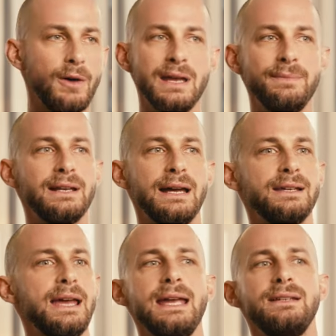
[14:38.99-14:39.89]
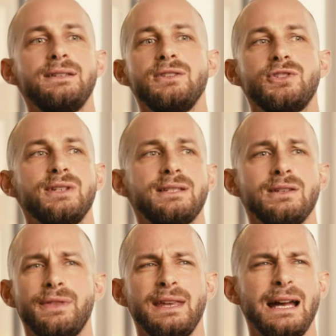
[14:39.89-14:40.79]
Or maybe like, hey, this is just
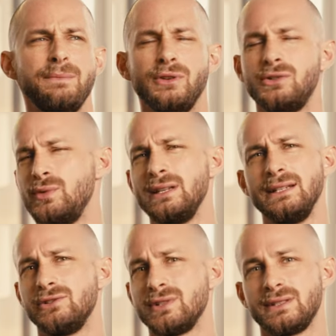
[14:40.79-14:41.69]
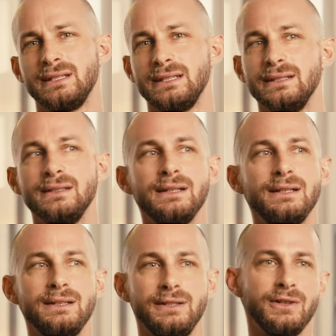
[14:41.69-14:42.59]
something I'm not really interested in.
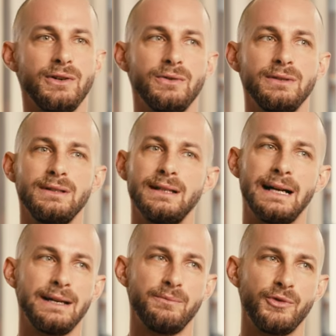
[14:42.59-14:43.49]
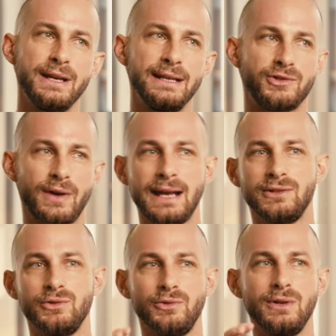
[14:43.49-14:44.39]
You know, I'm really trying
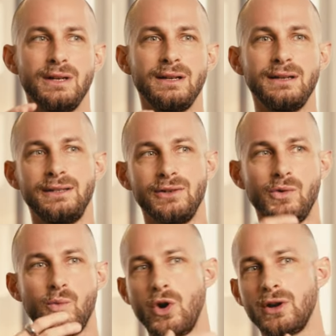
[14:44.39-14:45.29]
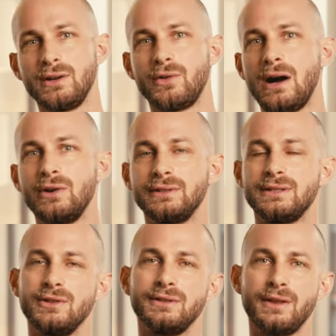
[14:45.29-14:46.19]
to, you know, work around
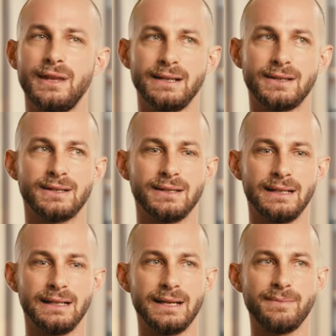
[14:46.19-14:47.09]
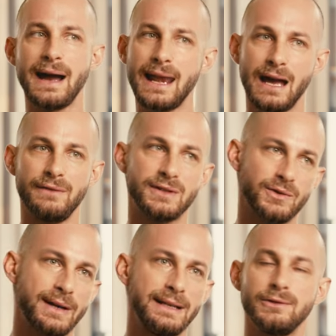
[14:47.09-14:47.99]
certain things in my life,
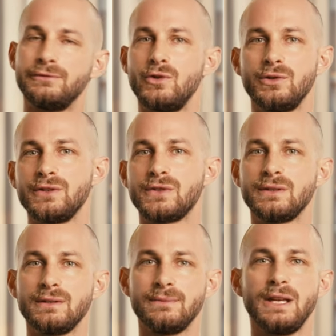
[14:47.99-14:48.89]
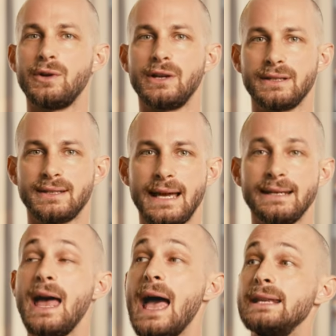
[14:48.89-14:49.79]
so I need to focus. They would
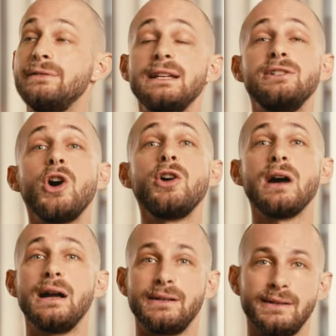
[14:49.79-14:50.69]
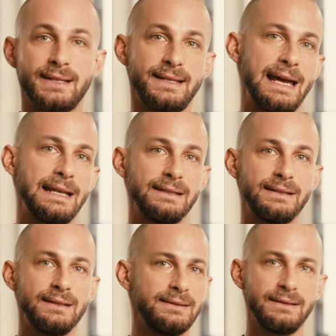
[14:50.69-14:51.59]
understand. And if they don't
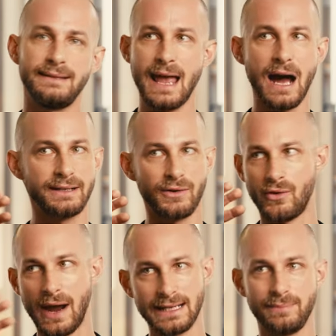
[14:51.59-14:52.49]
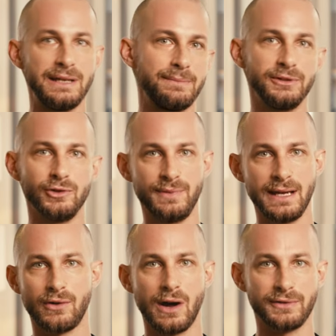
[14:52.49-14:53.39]
understand, then they are the right people to
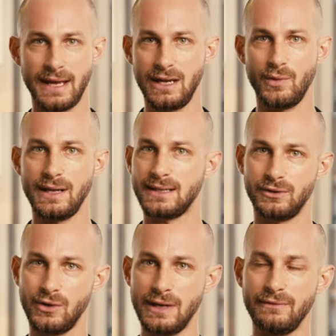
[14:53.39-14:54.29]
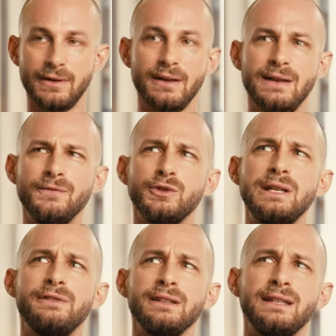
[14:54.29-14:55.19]
be around anyway. So don't even
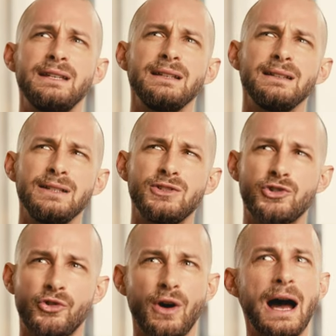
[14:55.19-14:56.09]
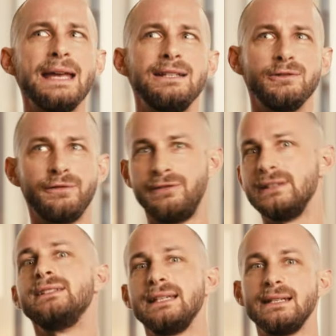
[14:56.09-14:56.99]
try to
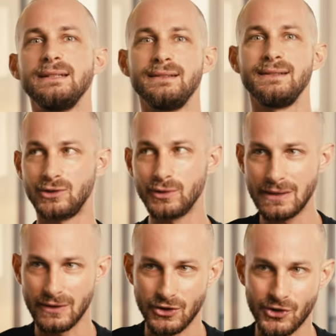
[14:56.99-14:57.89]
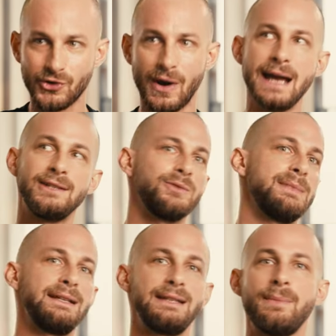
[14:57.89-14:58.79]
fit in. Like, don't even try to
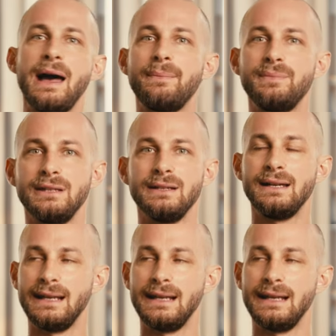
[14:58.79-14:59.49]
make them happy.